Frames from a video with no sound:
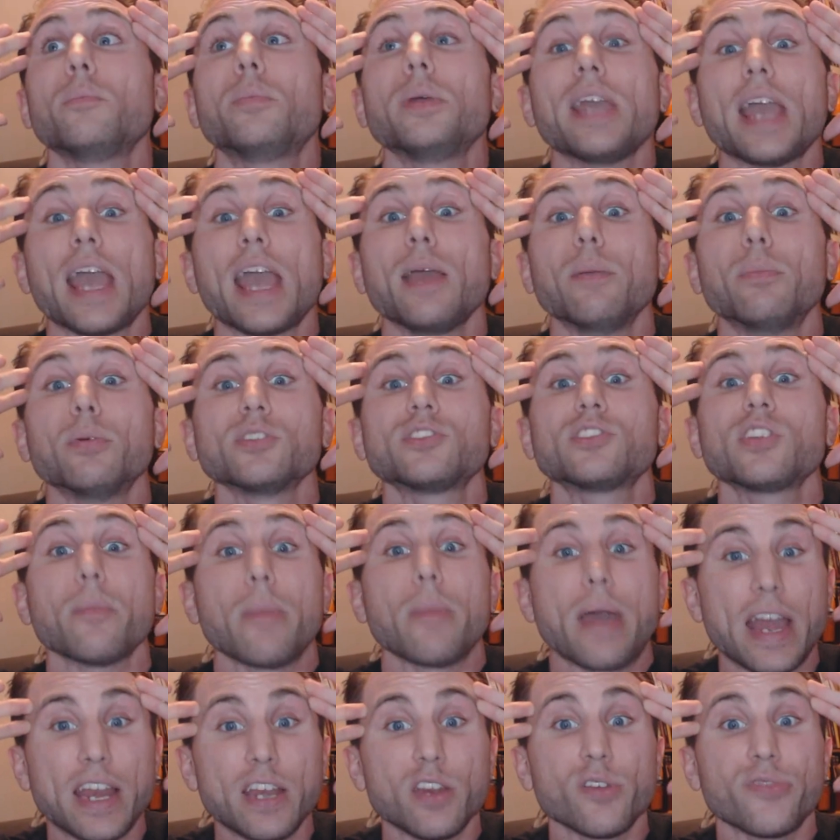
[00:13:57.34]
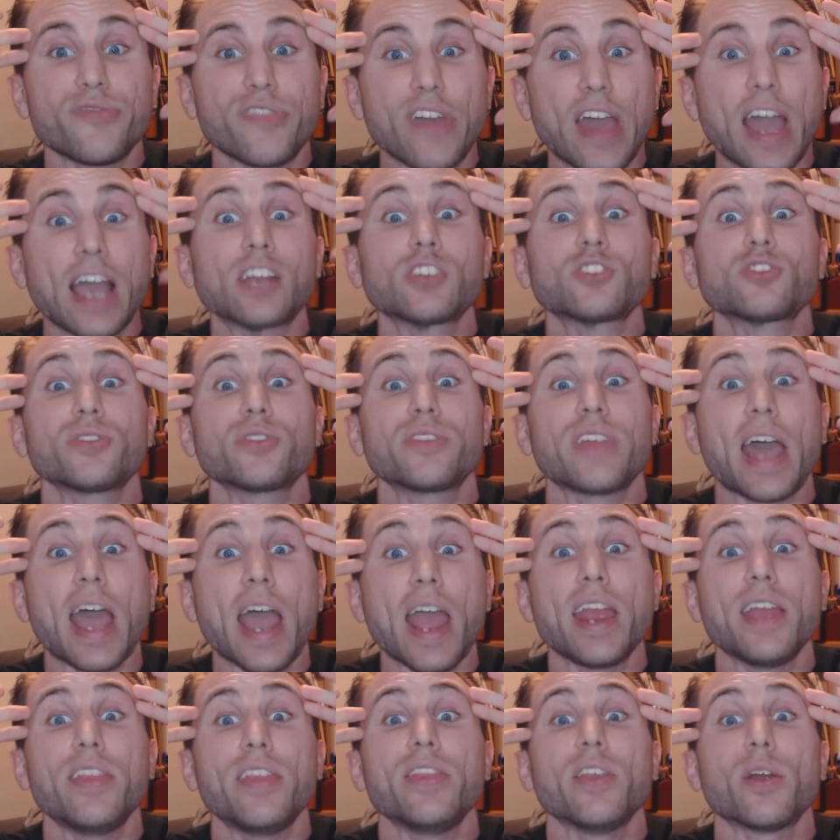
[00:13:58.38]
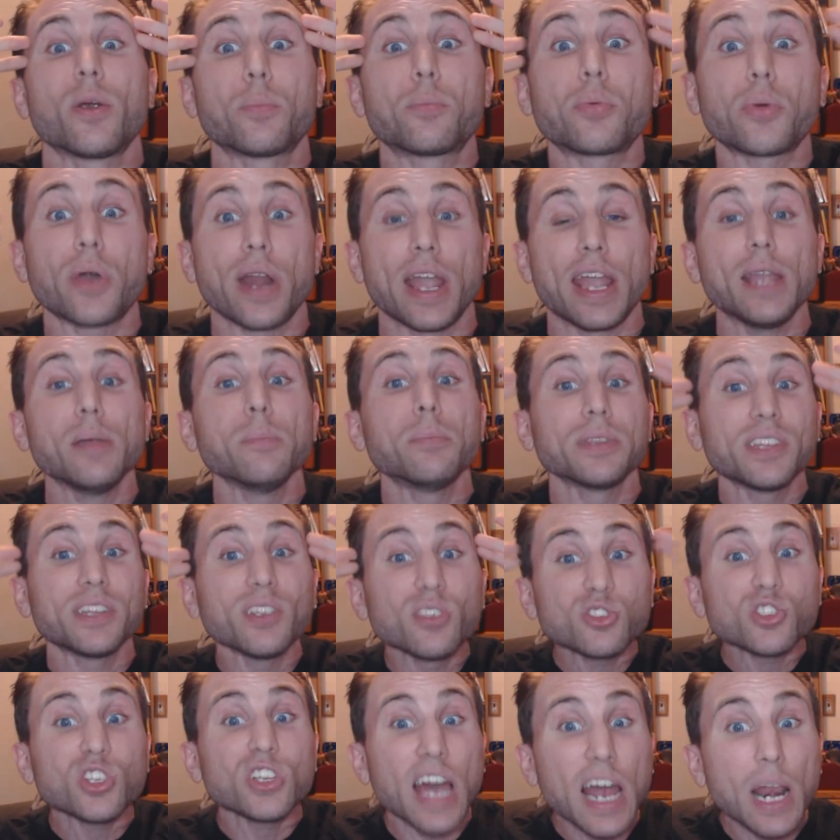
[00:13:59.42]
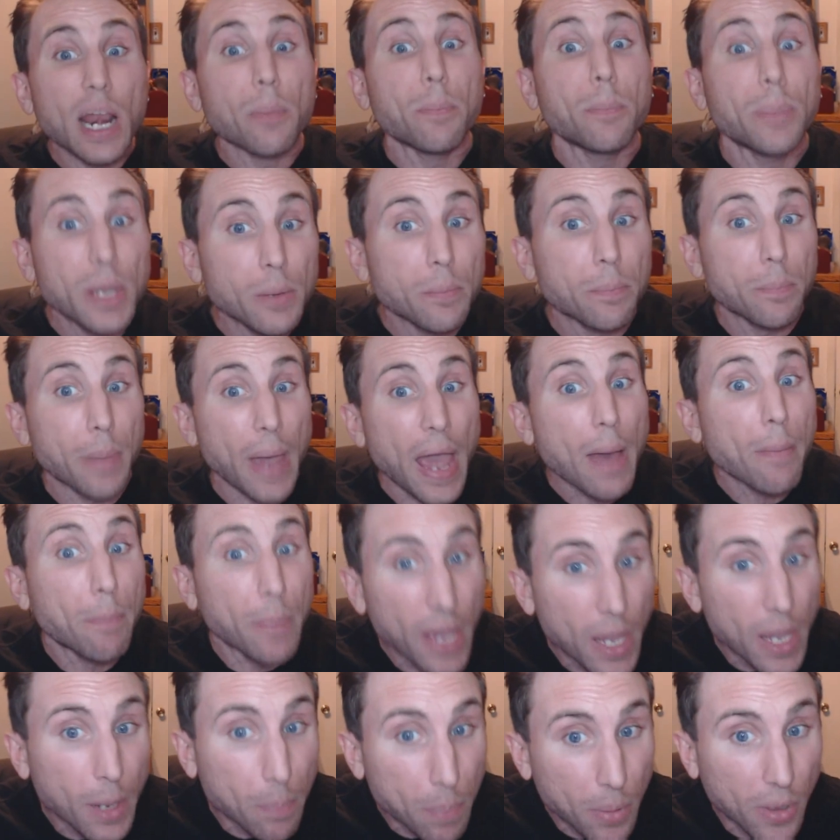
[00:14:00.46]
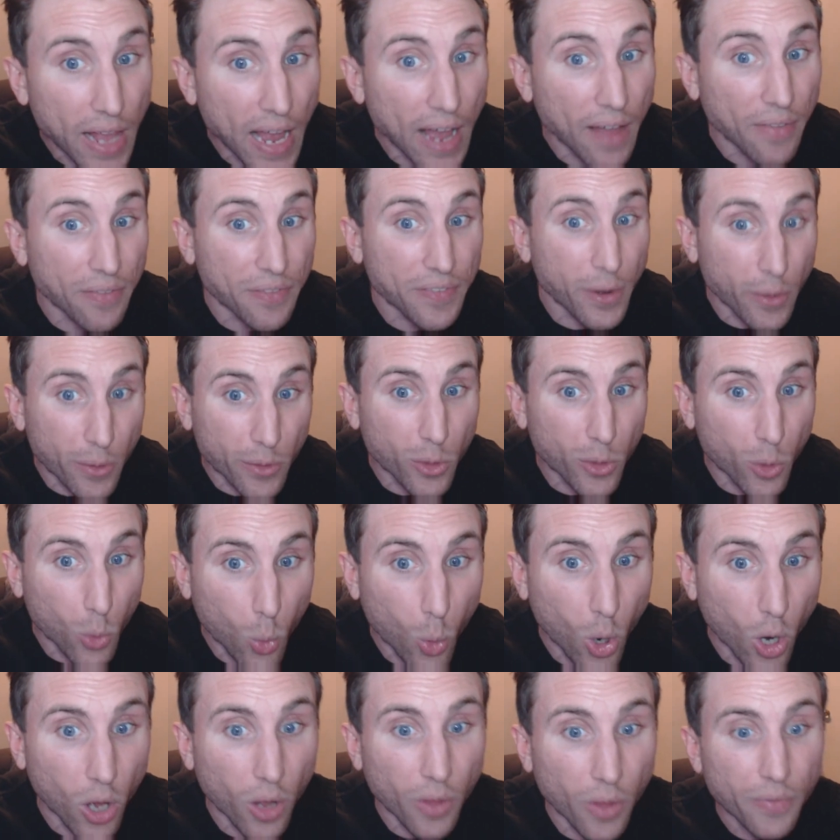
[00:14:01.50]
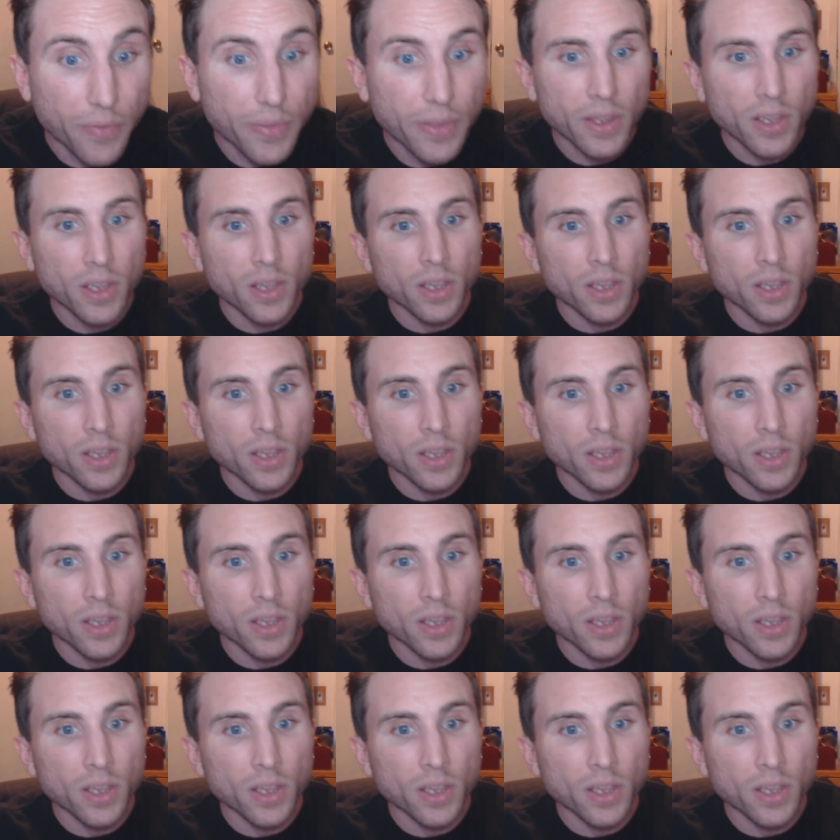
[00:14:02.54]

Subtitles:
be able to manufacture that in their brain, but there's a lot of bad people out there in the world.